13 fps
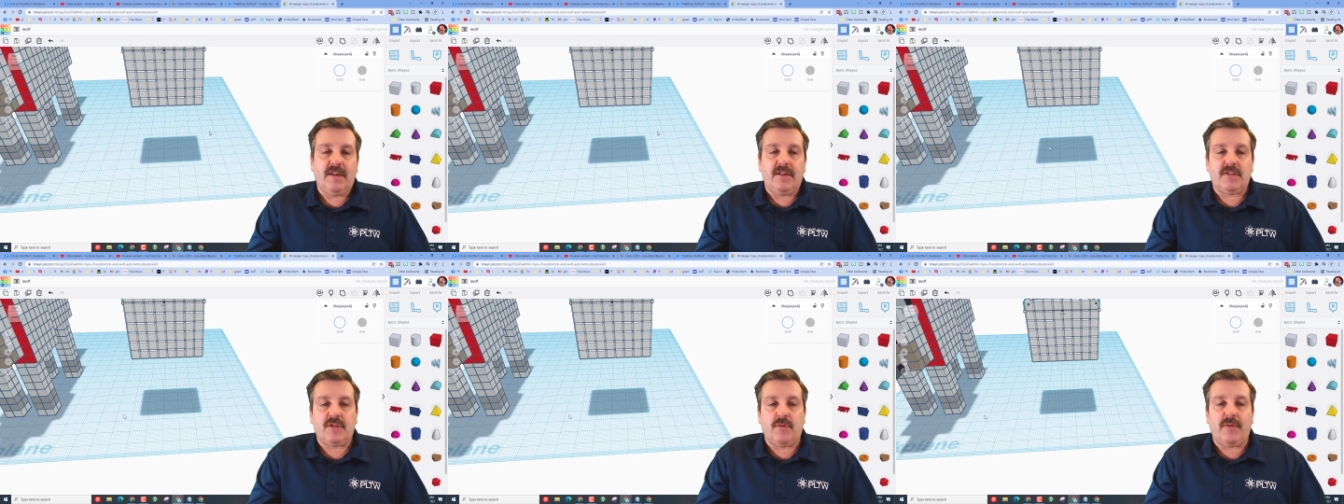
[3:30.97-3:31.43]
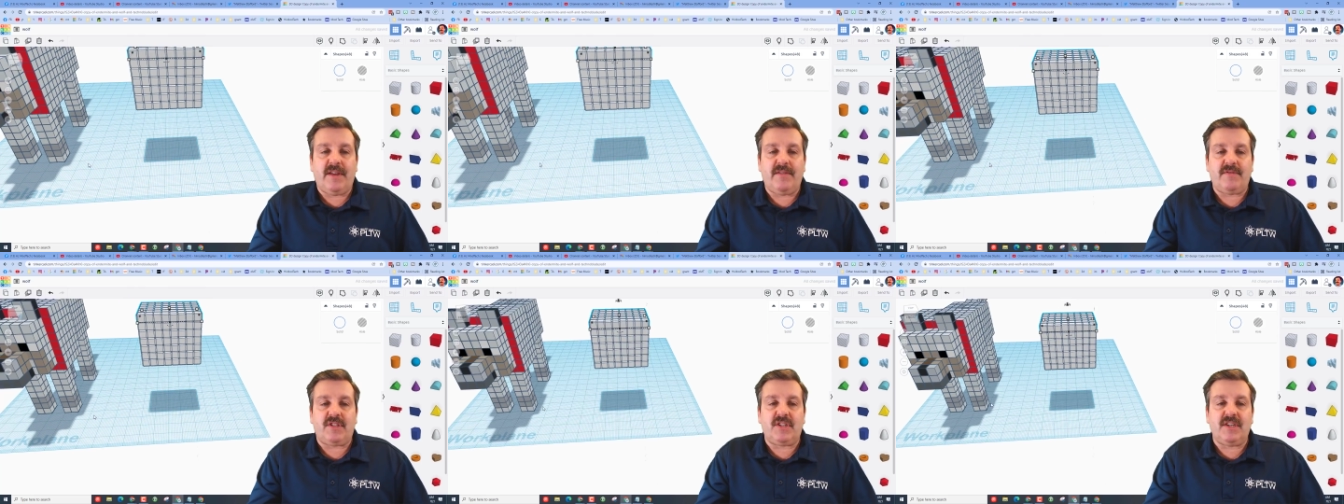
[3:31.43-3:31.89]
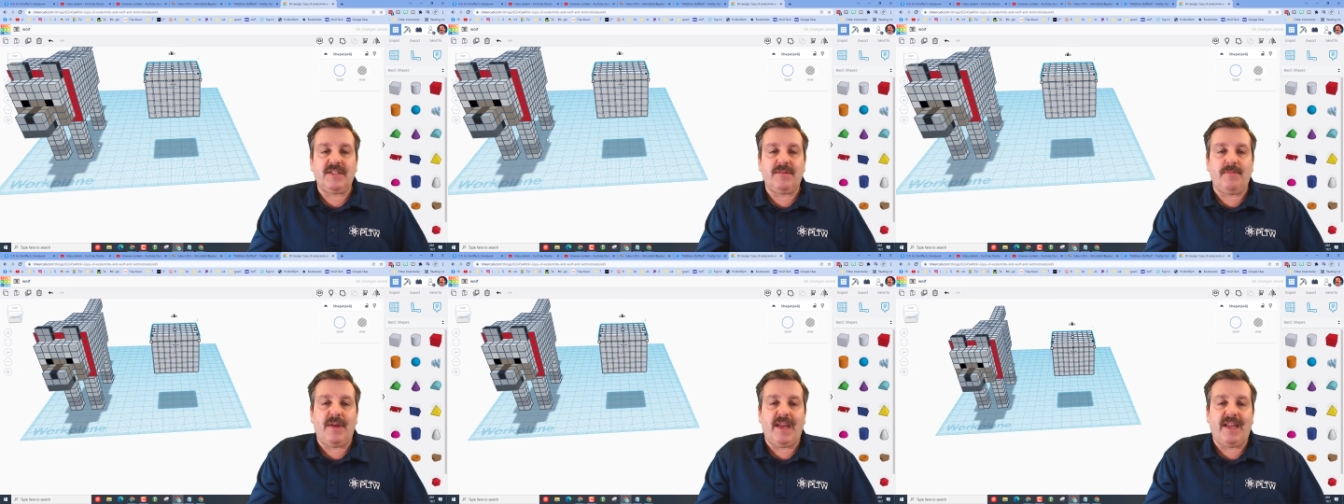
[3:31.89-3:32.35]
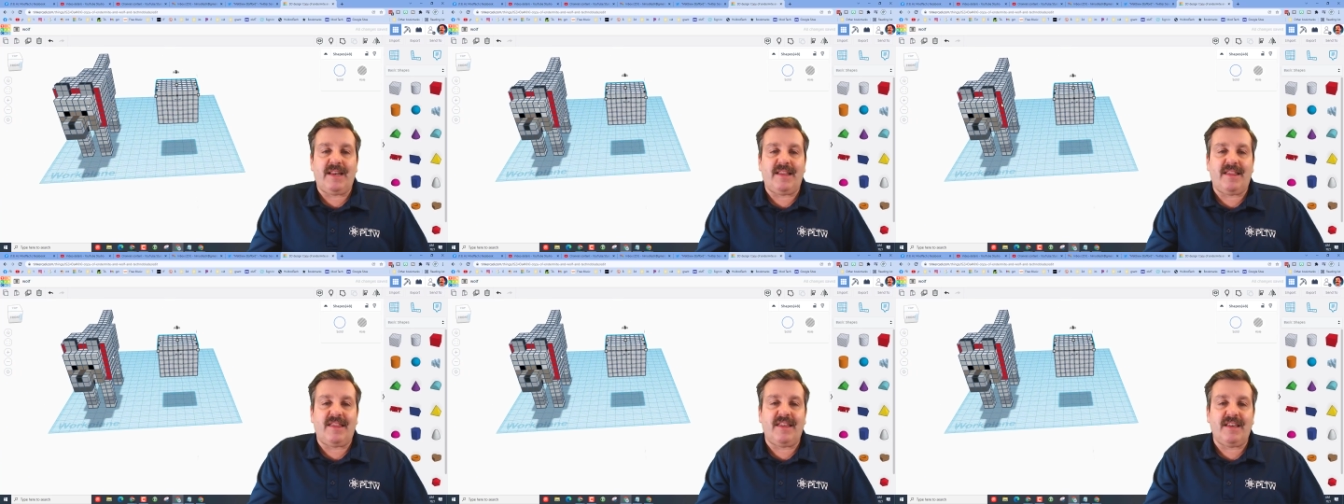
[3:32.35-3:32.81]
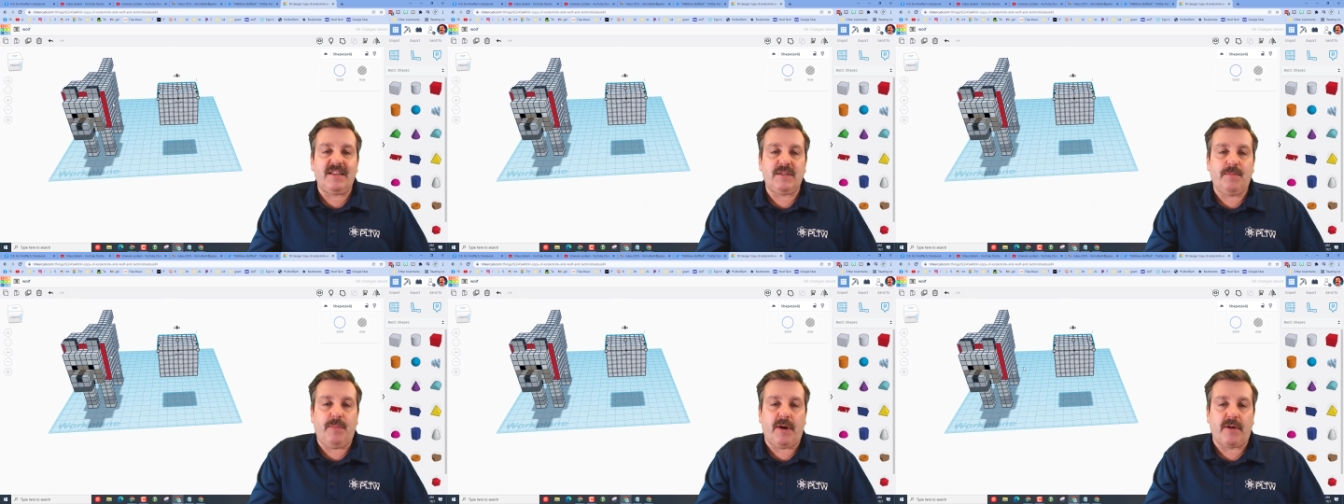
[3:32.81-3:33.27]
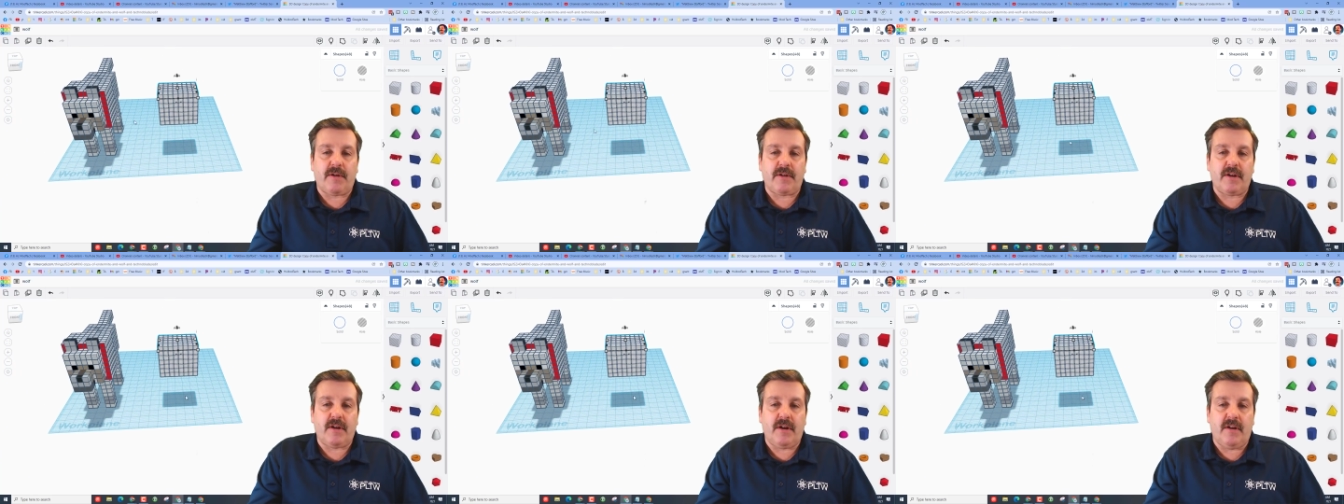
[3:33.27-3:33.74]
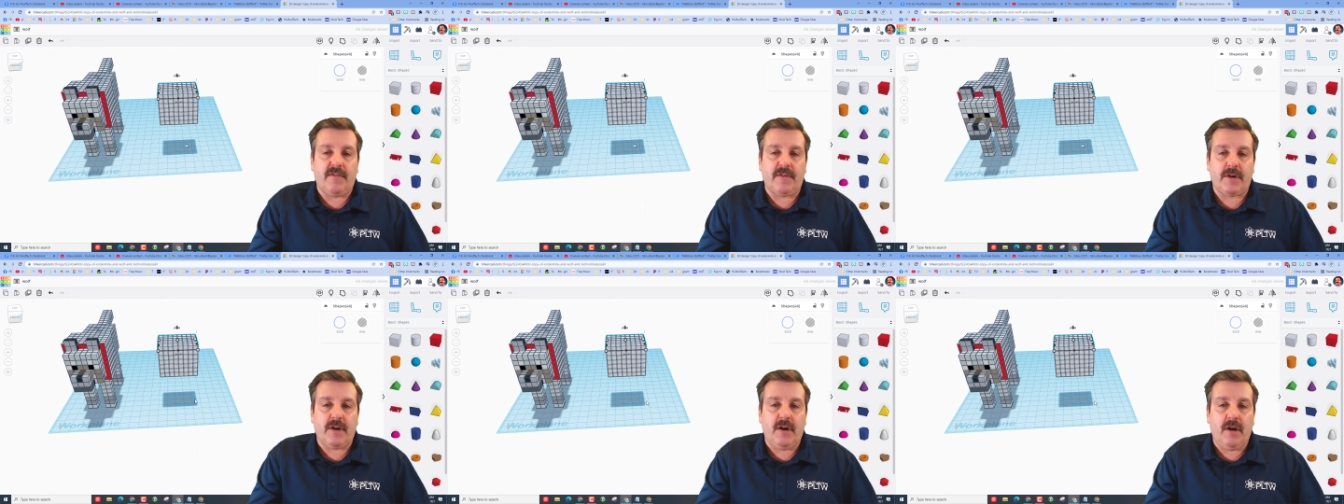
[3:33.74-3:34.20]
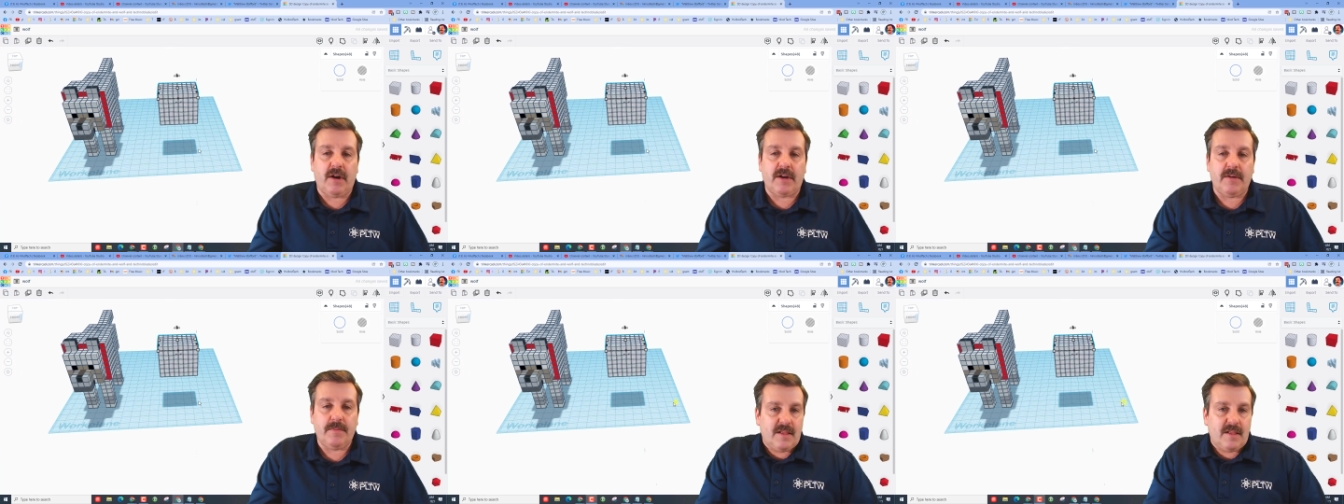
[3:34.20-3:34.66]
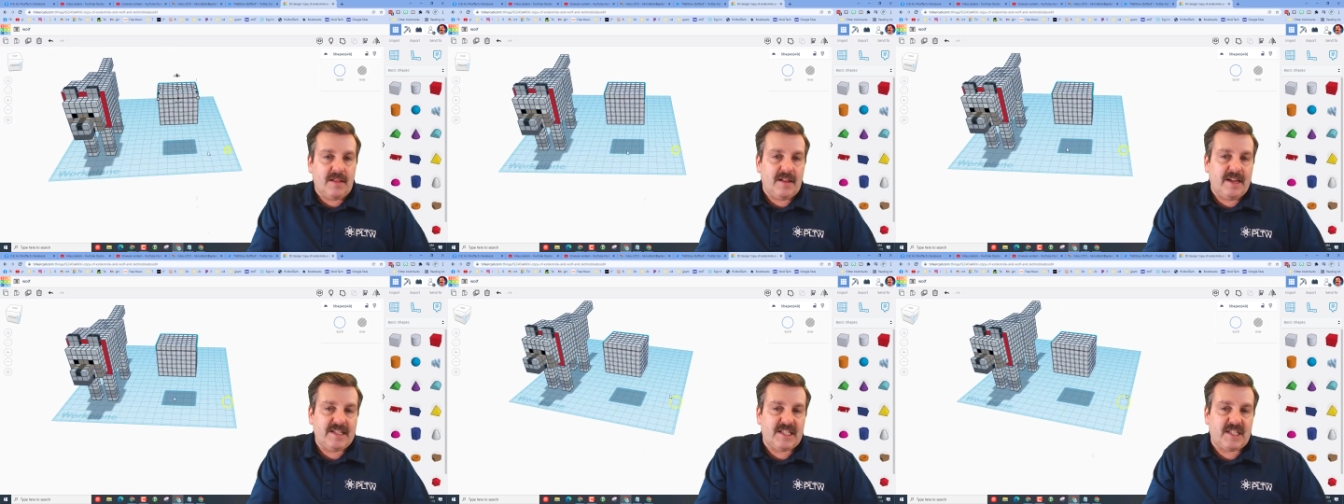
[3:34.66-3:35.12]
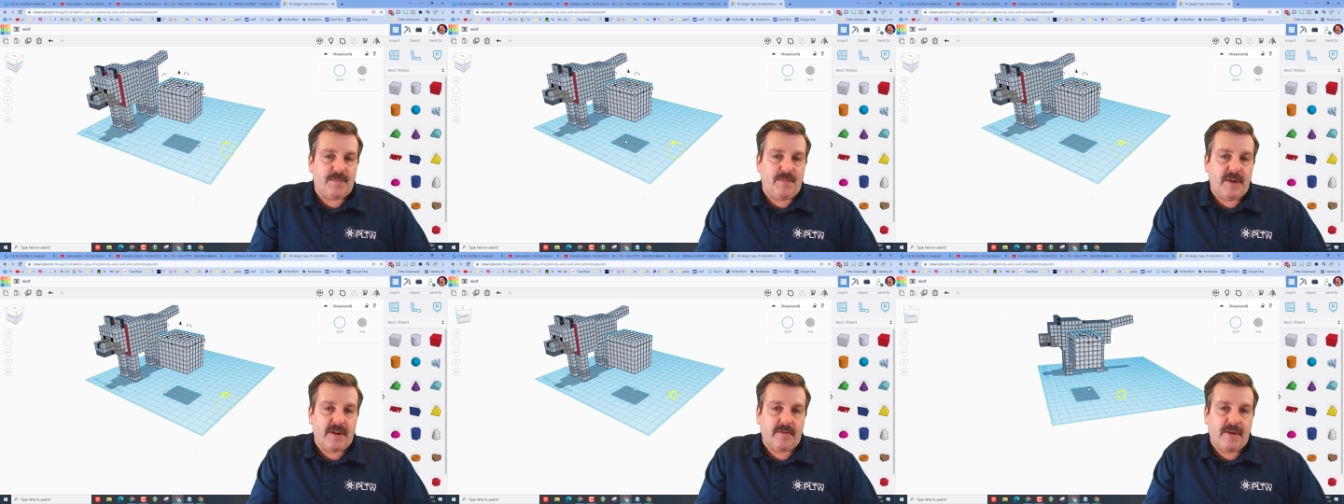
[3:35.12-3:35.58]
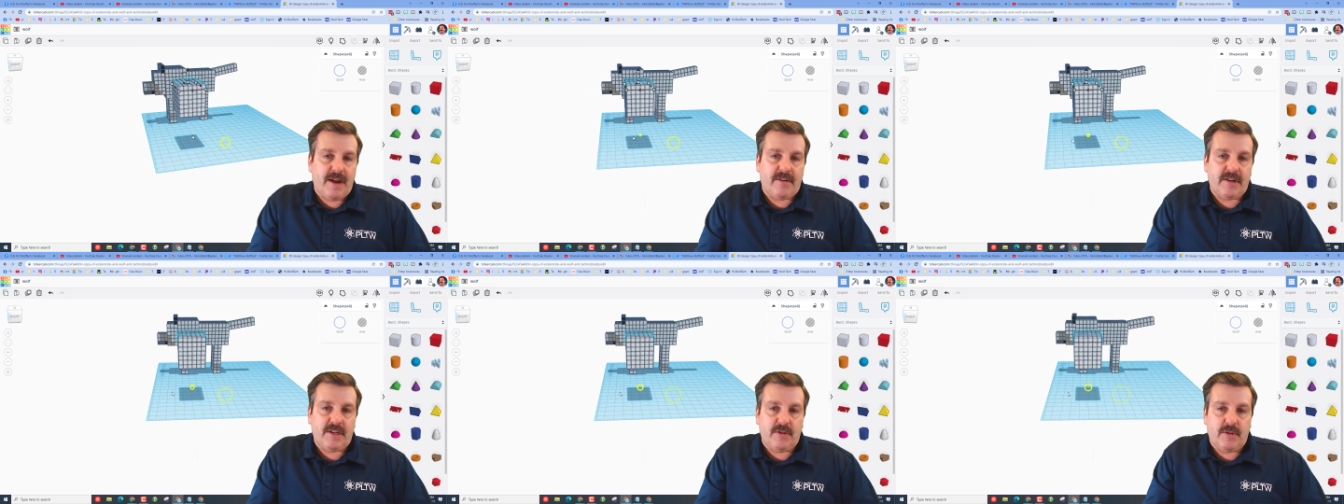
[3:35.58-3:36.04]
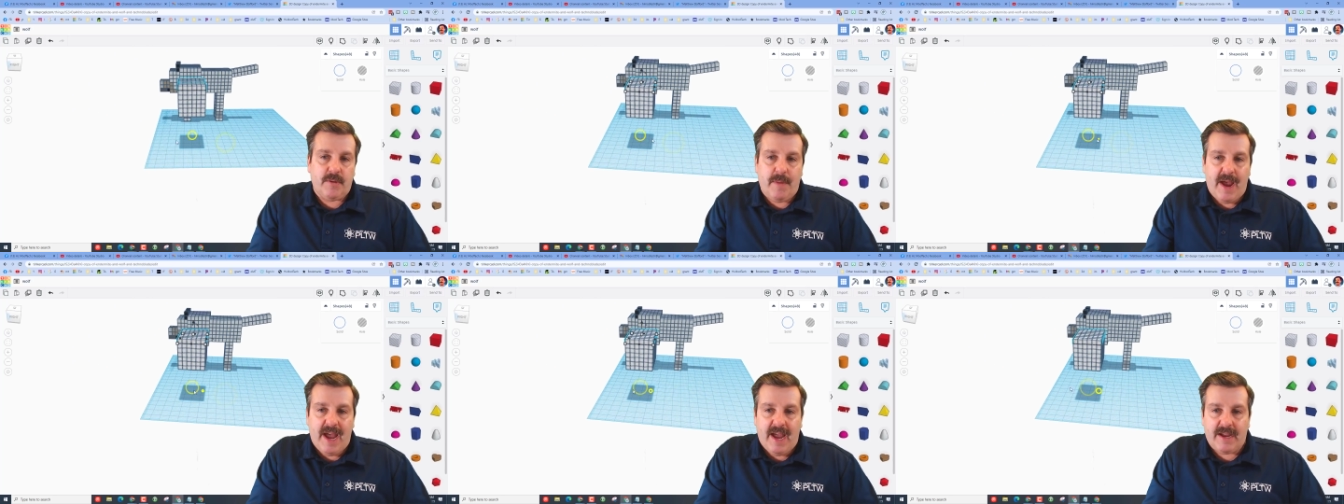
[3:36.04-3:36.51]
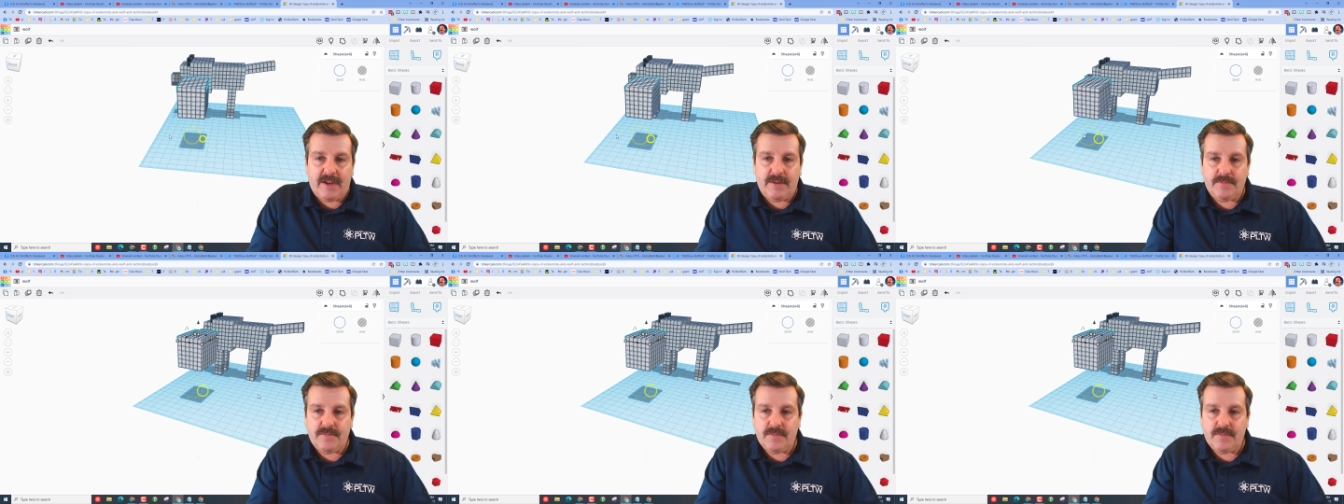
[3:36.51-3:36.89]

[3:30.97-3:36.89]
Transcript: So we have just made this part of our dog. Let's spin around and do the back.